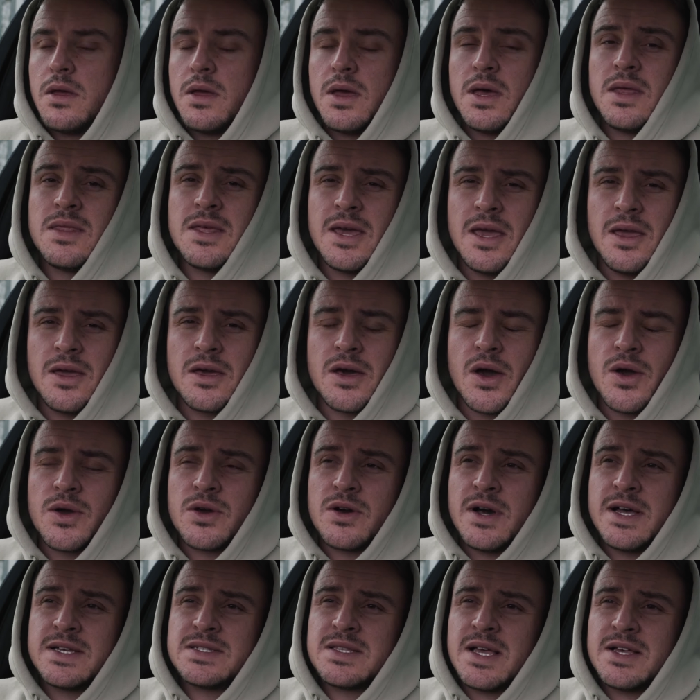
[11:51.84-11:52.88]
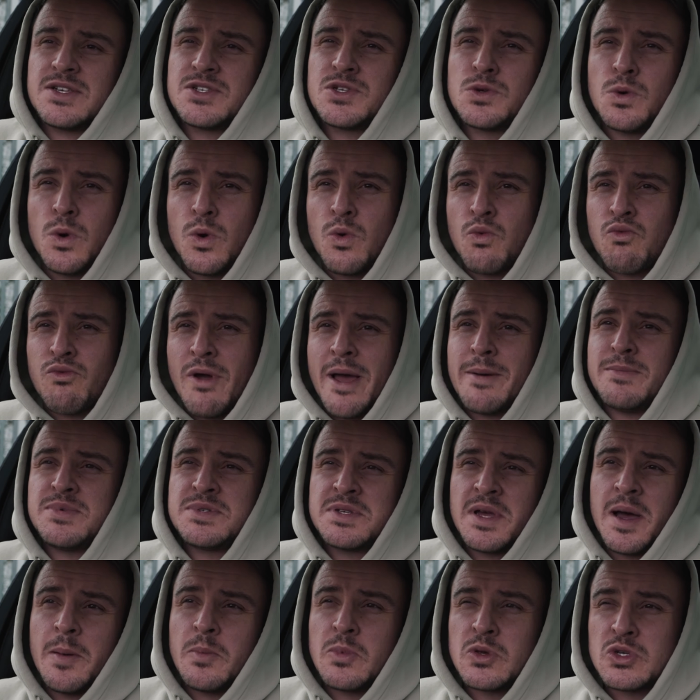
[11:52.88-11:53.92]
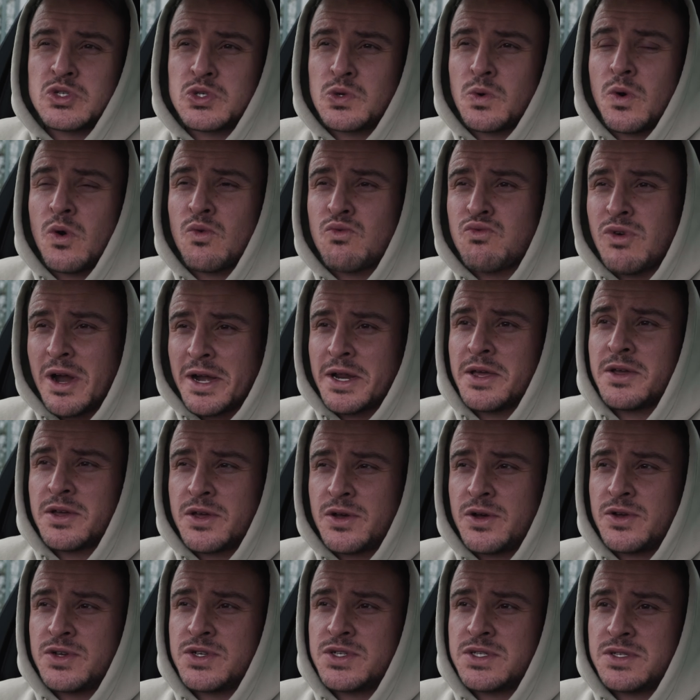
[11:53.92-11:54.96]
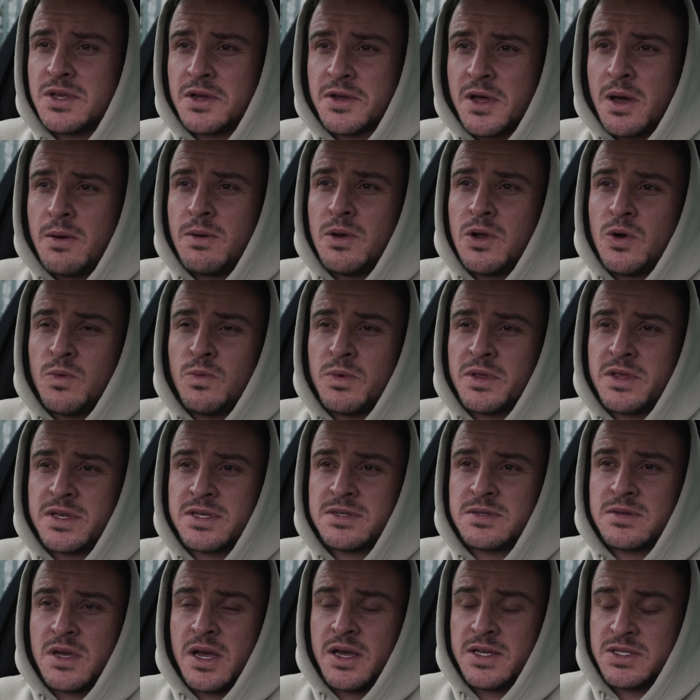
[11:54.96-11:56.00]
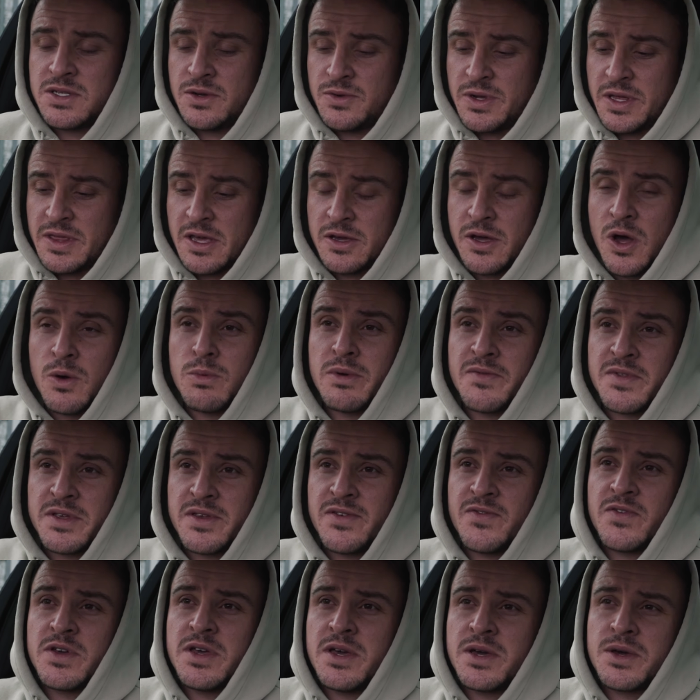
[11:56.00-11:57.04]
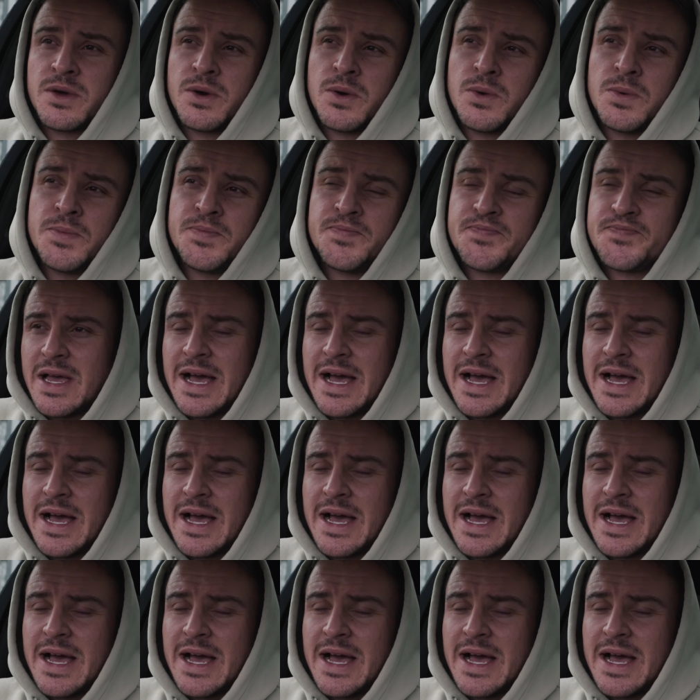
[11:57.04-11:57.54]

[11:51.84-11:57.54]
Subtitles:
And there you go, guys. That sort of wraps up the sort of running costs that go along with this. That go with this vehicle.